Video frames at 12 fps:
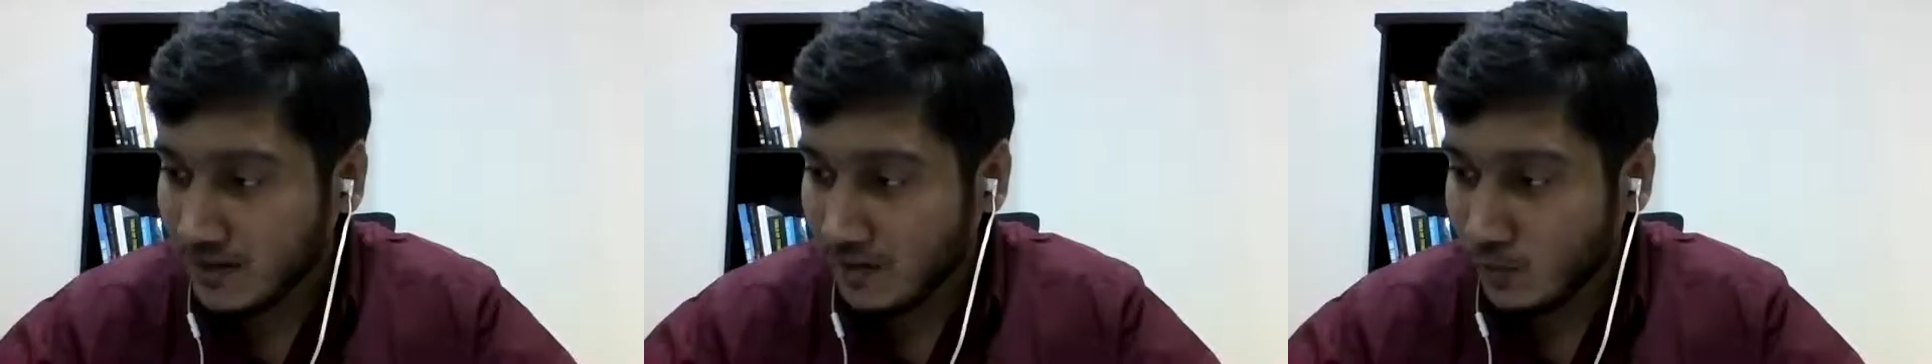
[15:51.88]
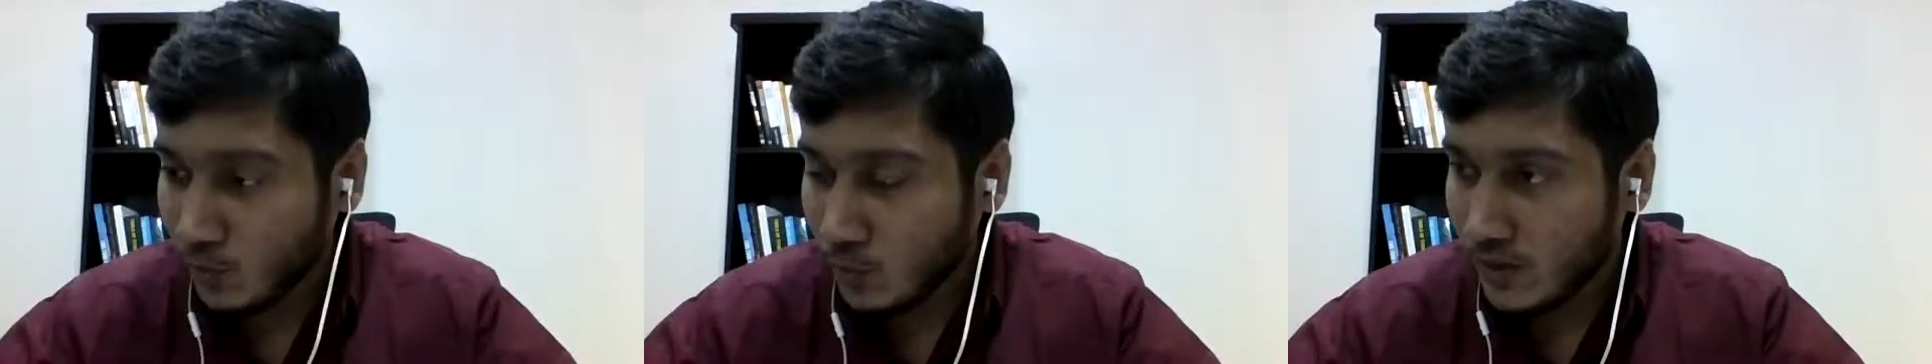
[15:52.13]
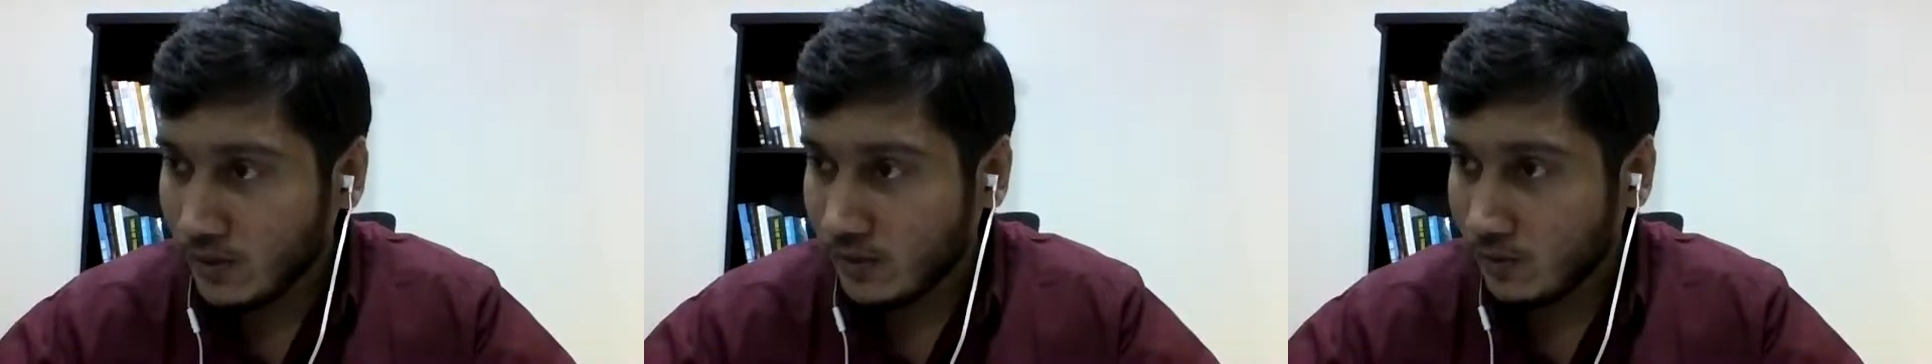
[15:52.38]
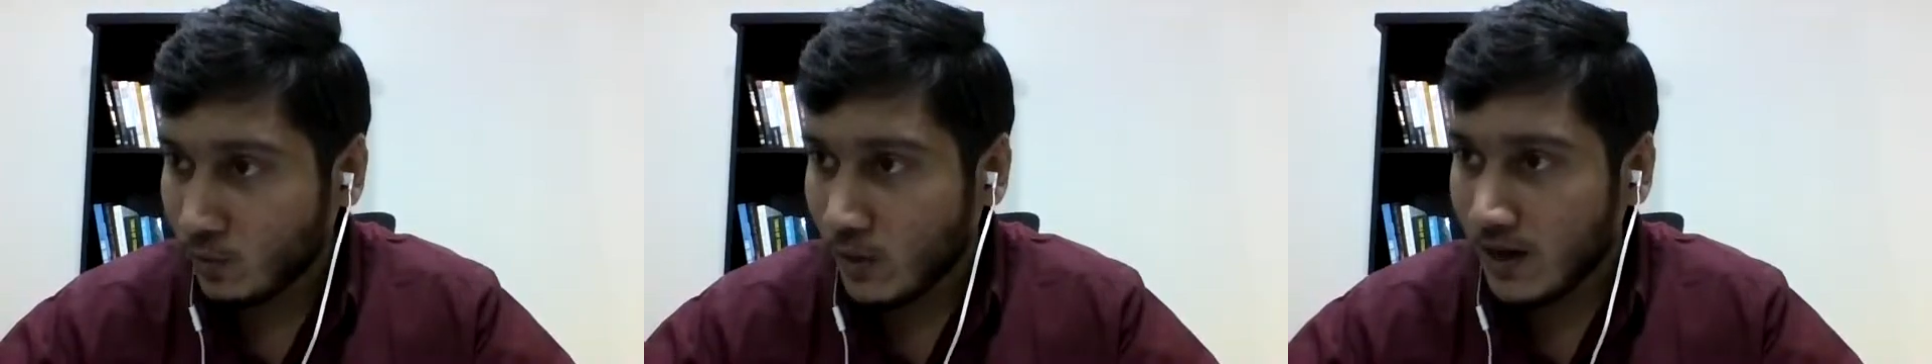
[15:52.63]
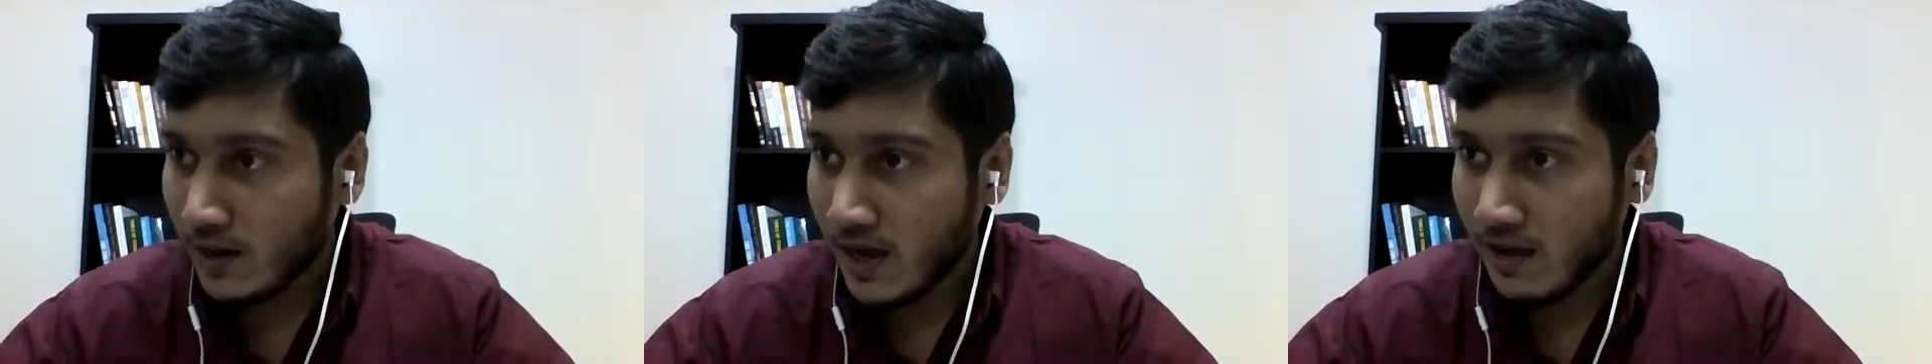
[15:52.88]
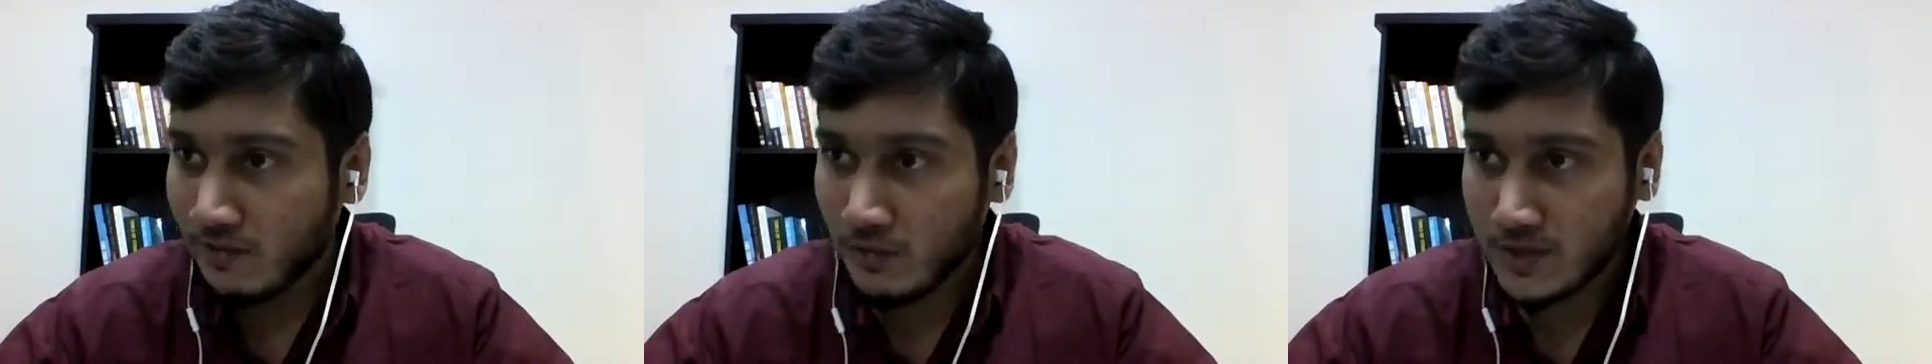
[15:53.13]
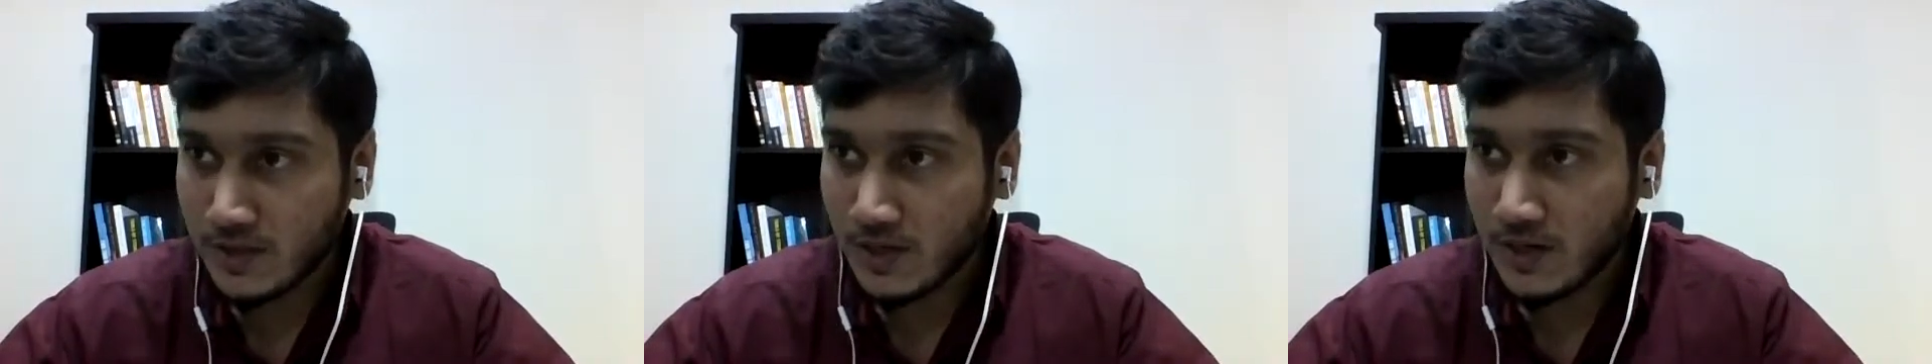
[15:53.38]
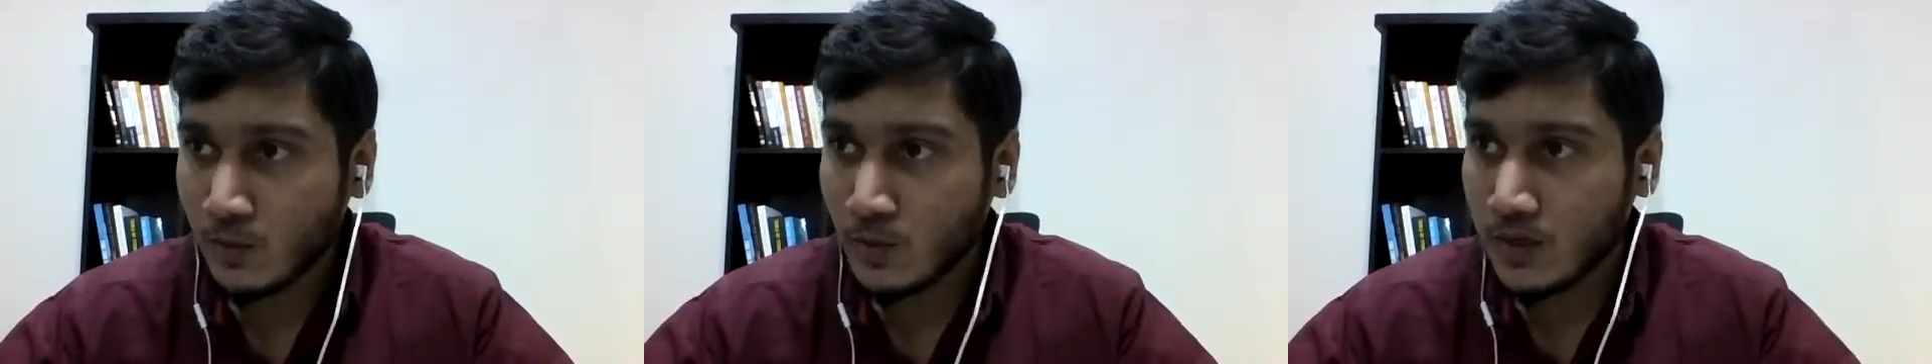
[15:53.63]
with while I have
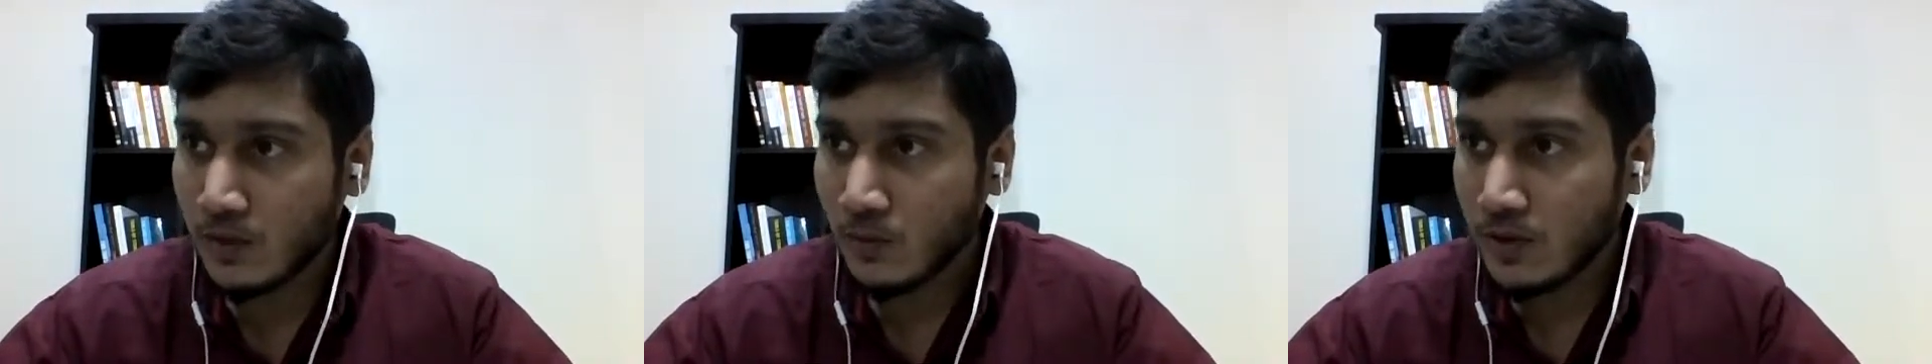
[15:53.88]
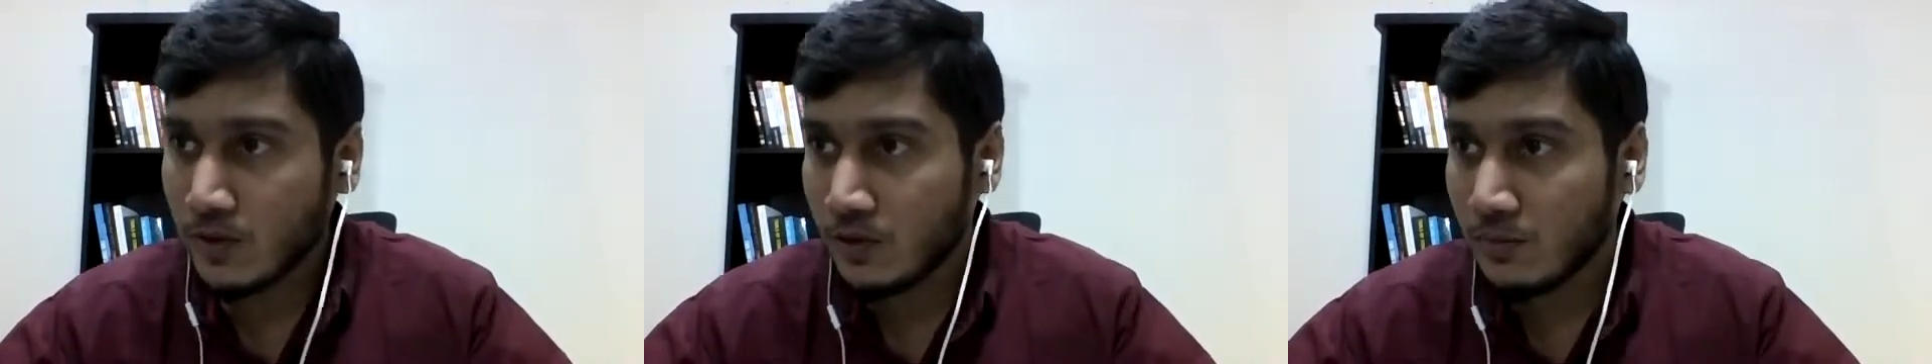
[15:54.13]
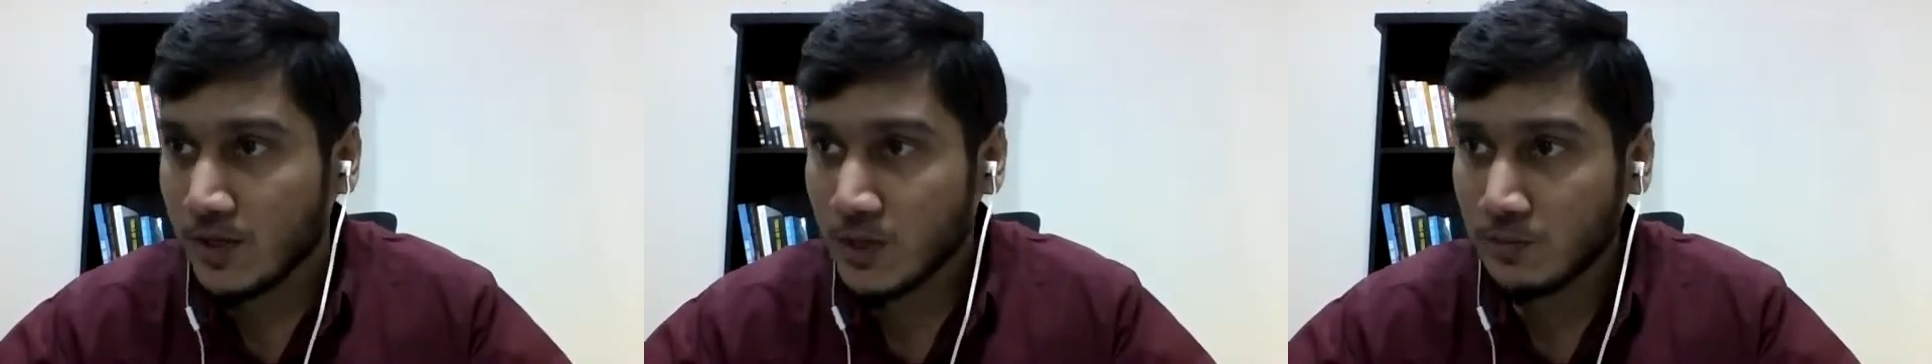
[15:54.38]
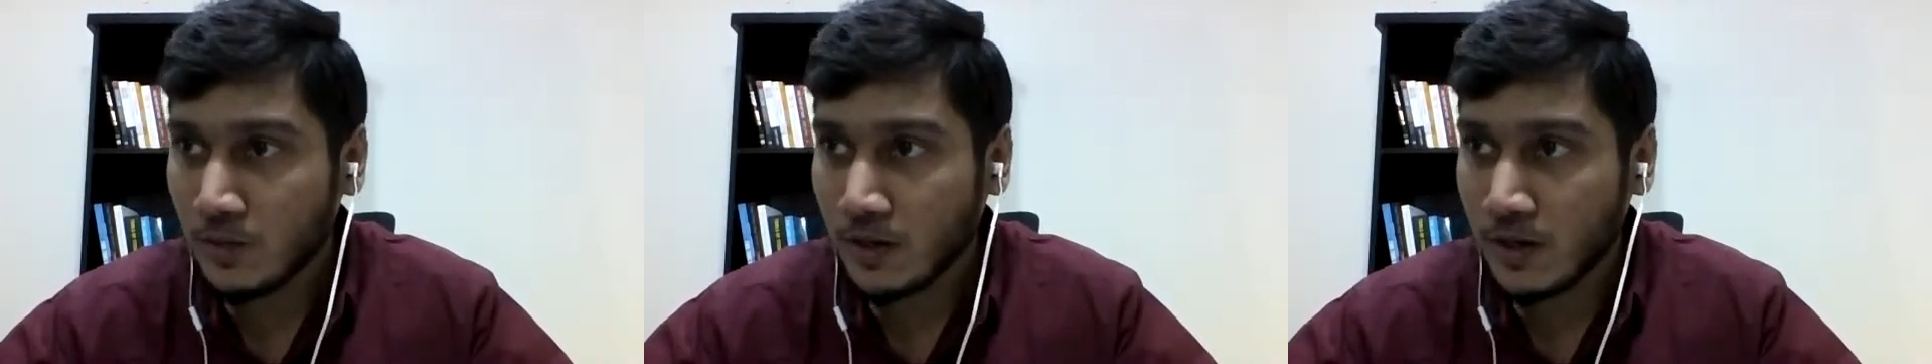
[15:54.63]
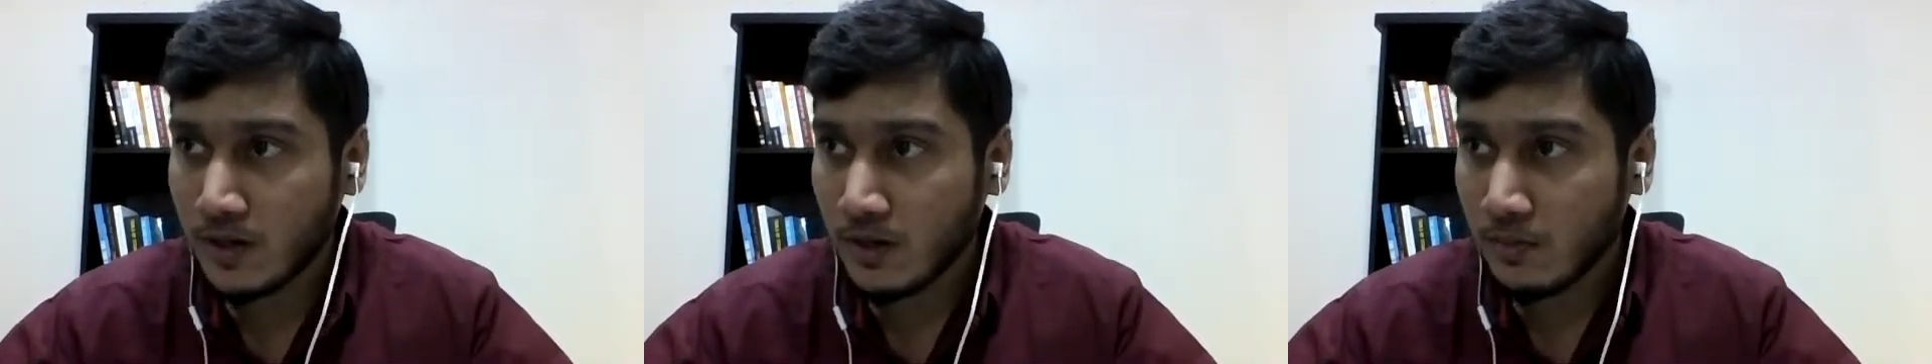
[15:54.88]
started working with you, the best part